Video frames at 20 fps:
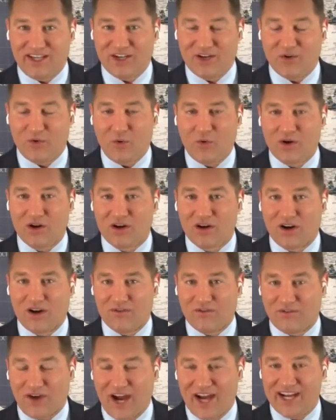in an order
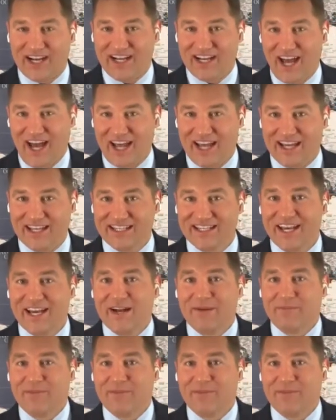on Friday night